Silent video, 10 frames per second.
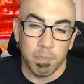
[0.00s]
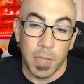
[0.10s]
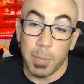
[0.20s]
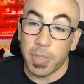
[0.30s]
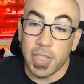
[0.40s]

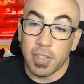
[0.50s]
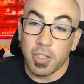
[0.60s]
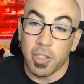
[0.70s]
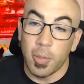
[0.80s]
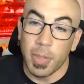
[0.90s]
yeah, busted out
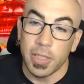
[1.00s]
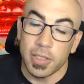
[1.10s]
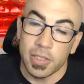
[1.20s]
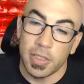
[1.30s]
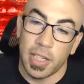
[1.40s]
the slow
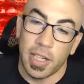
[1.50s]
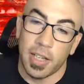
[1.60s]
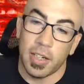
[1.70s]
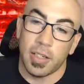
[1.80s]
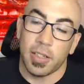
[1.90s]
pitch
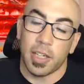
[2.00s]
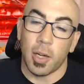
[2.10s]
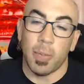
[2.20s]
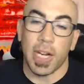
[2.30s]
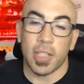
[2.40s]
and
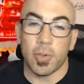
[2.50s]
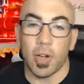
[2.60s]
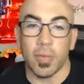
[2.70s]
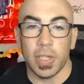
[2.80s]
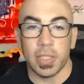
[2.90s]
caught a big ass
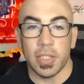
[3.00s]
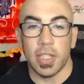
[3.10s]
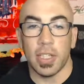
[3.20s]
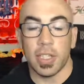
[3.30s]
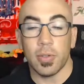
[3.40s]
rockfish.
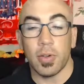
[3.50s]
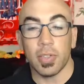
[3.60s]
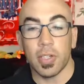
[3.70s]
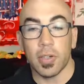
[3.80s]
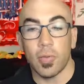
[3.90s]
And that's what I
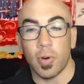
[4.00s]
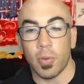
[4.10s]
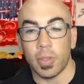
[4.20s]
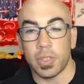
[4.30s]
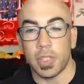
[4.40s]
was looking for
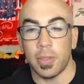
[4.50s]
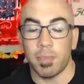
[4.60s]
was